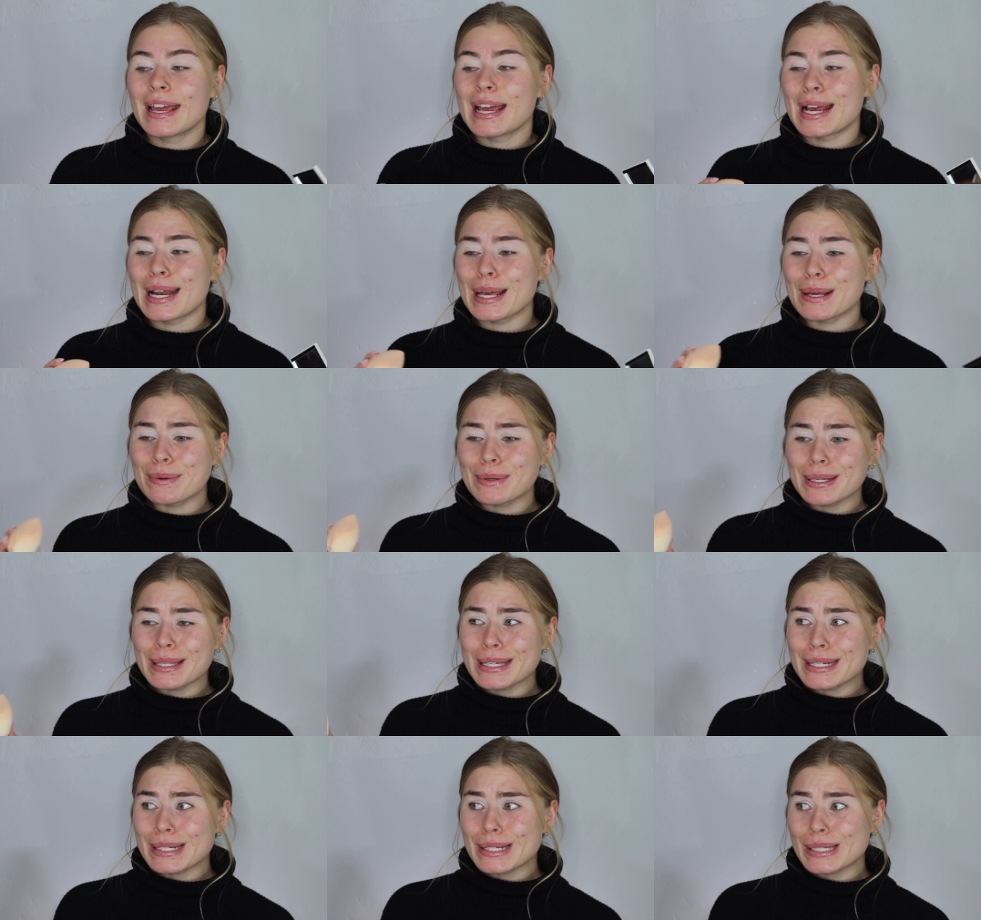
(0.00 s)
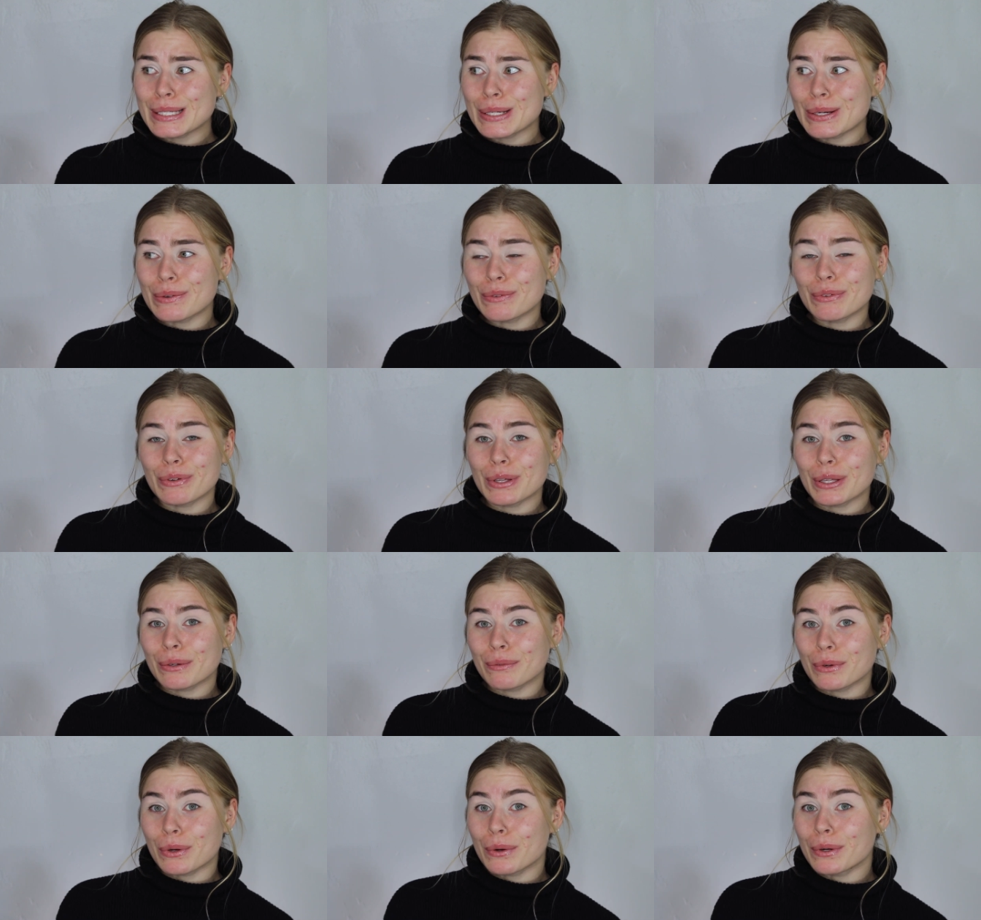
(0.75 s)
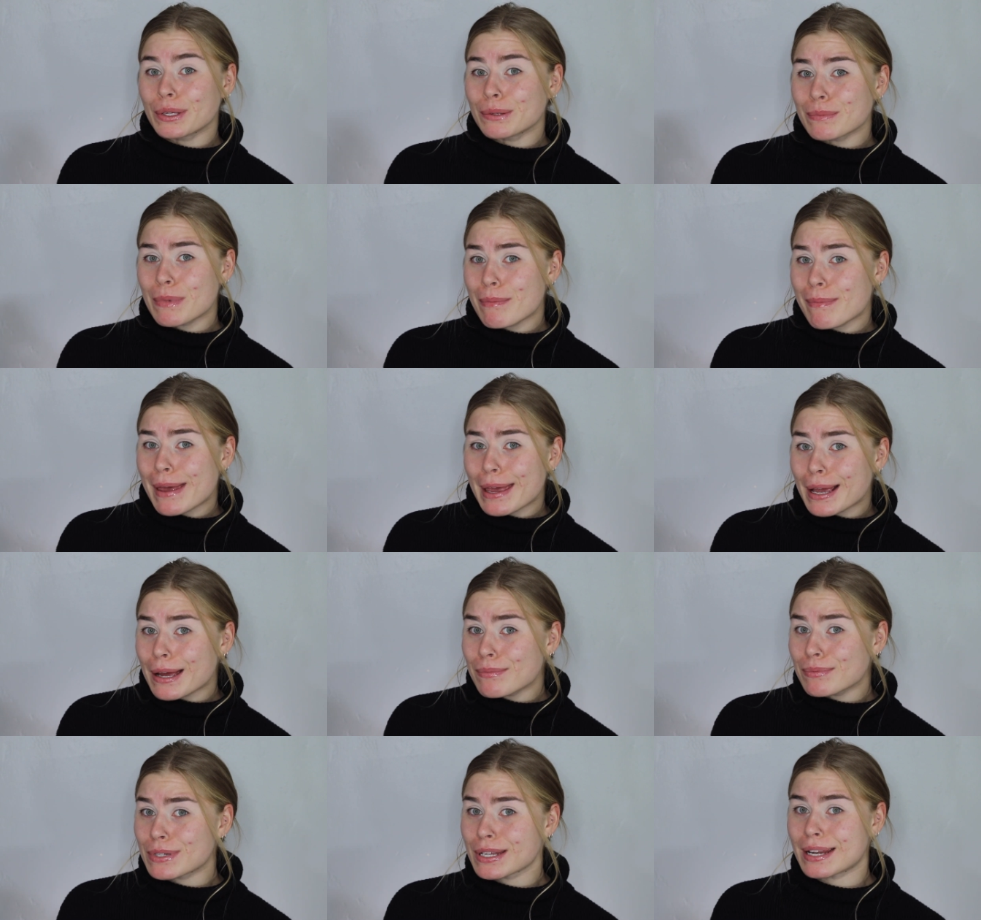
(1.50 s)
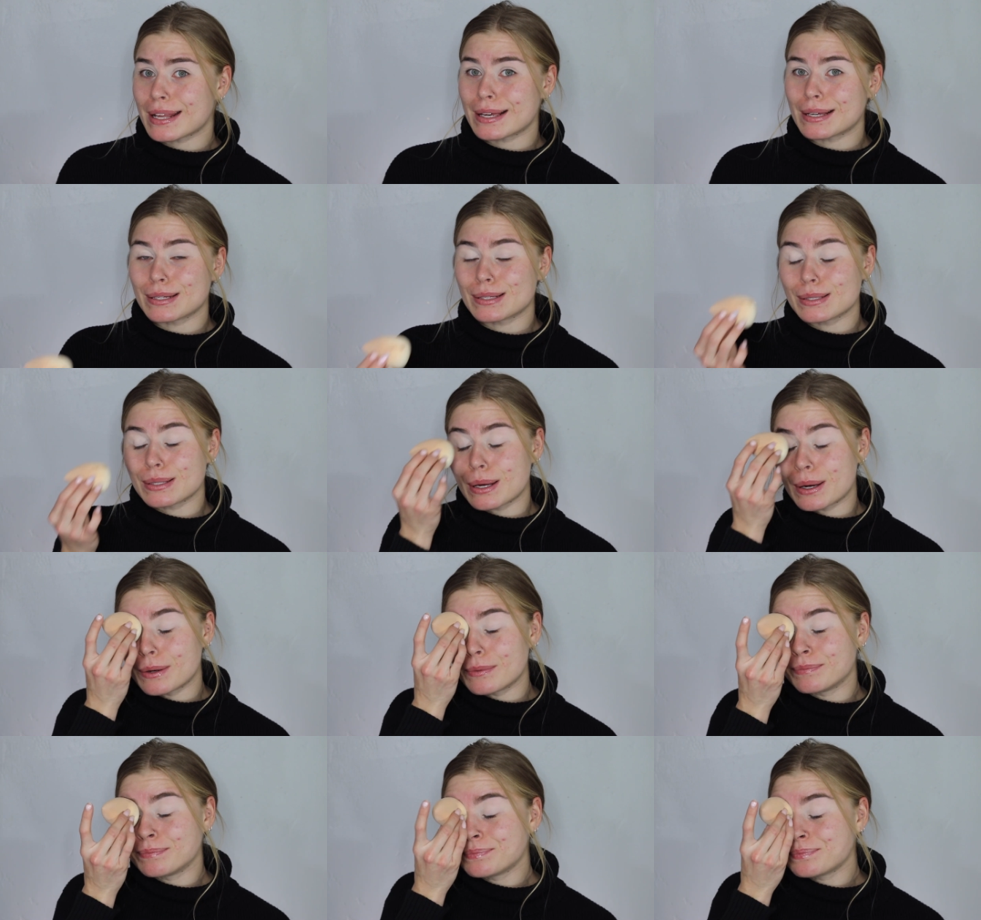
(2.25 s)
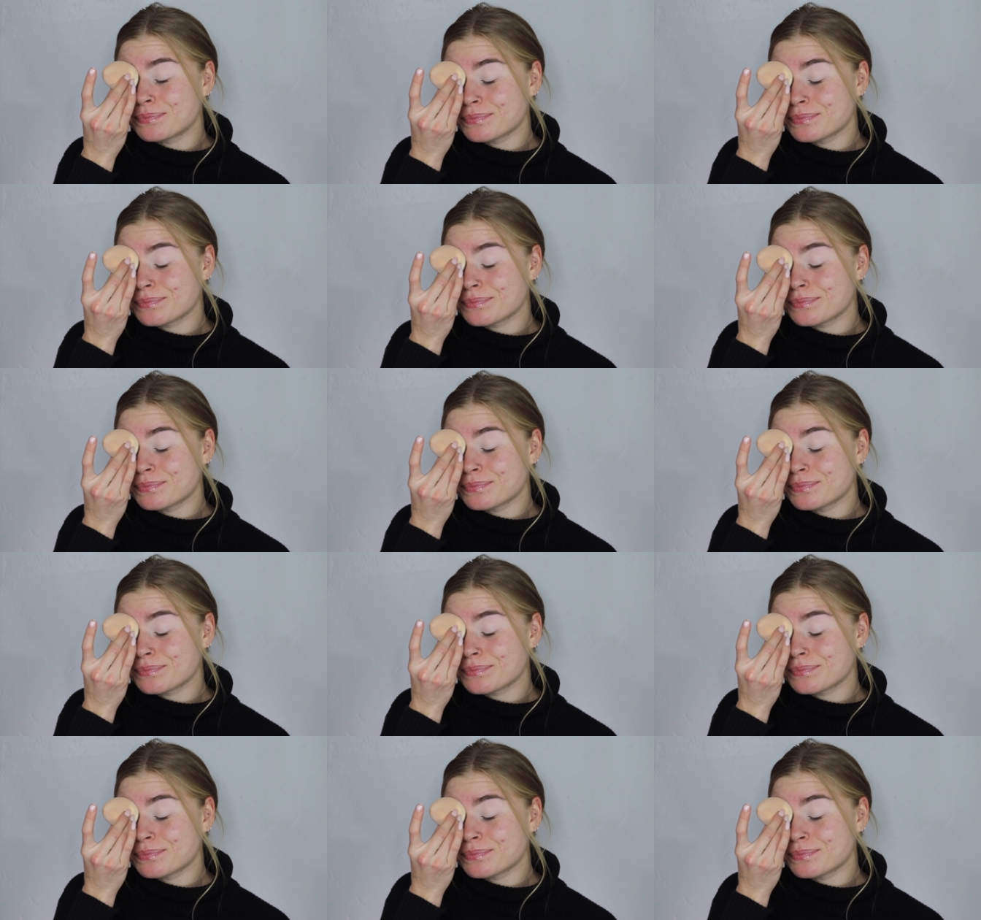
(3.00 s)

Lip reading: And I really just don't feel like ruining my makeup today, so